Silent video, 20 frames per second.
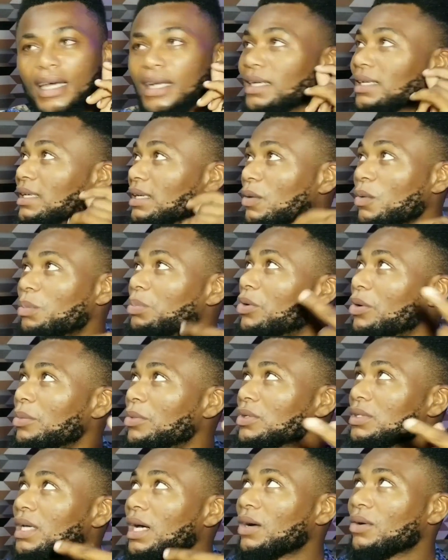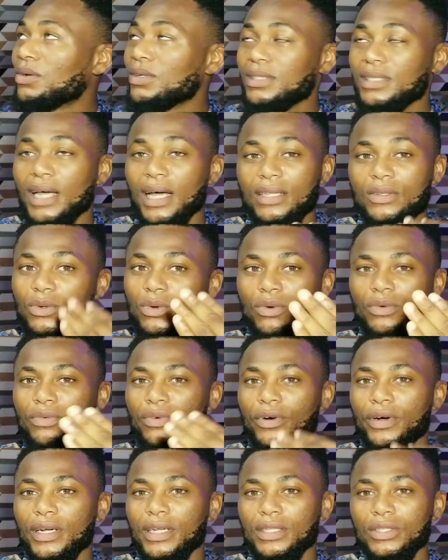They will promote their concert, go
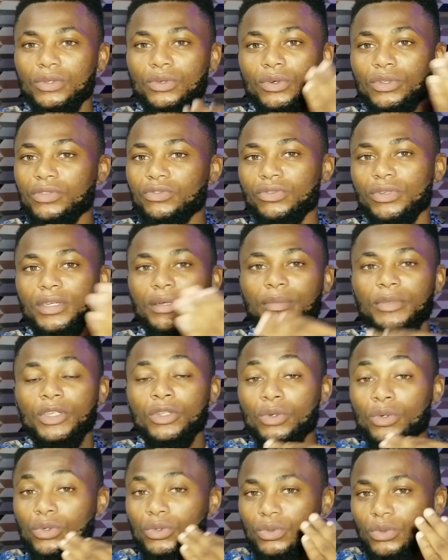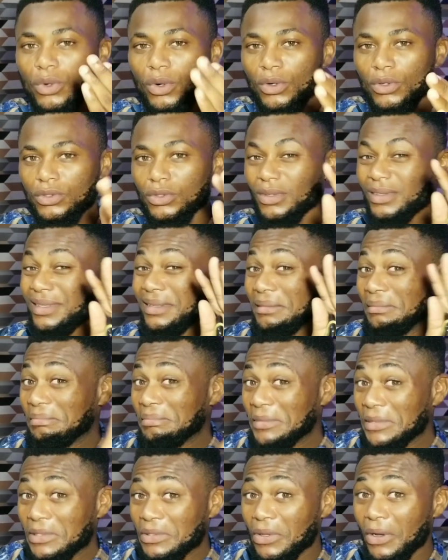for it, stream, do also.
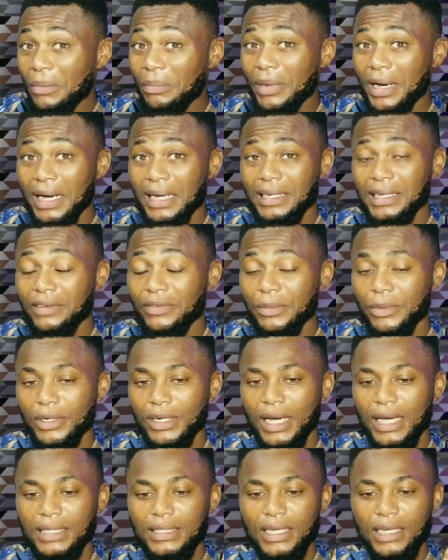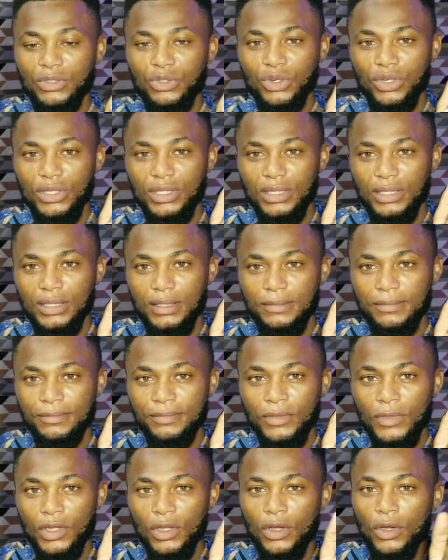It's not bad. Everybody has their choices.
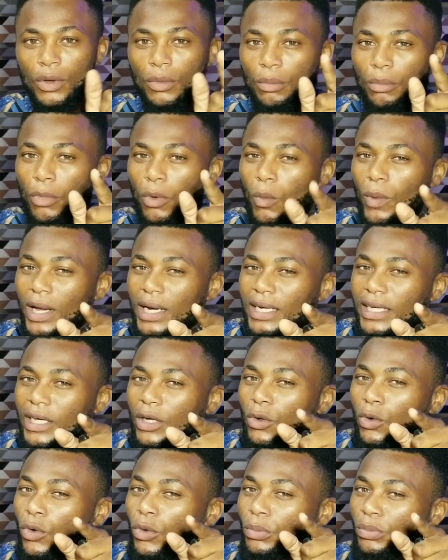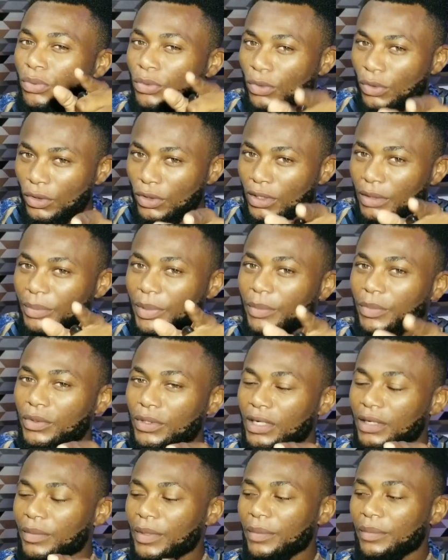But when they go broke, the people
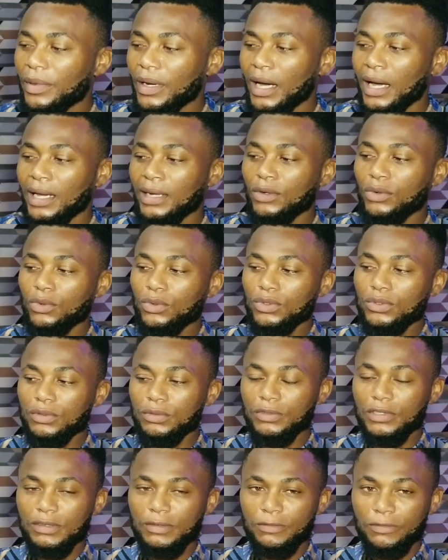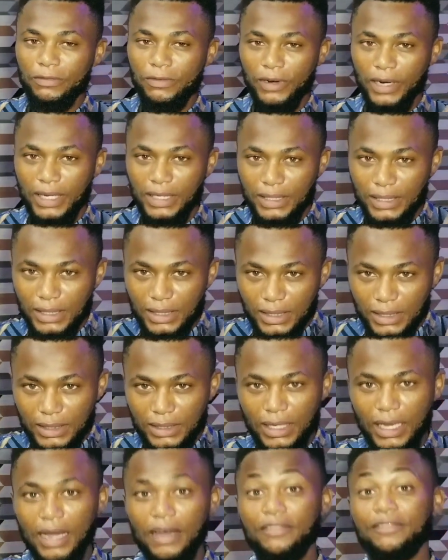they remember are those friends
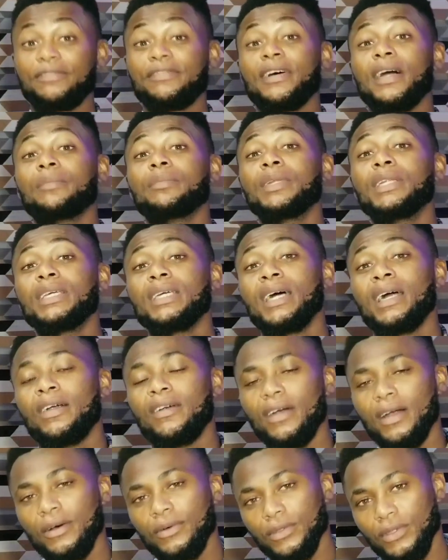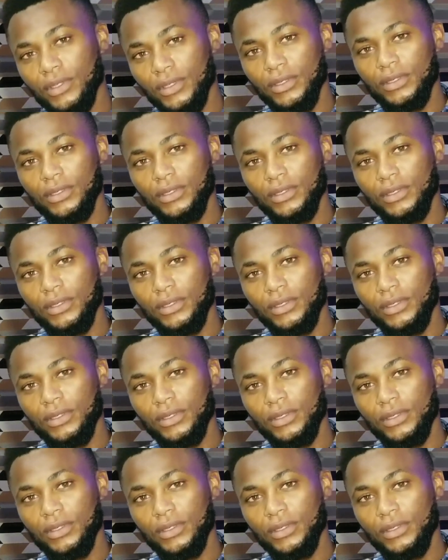and family around.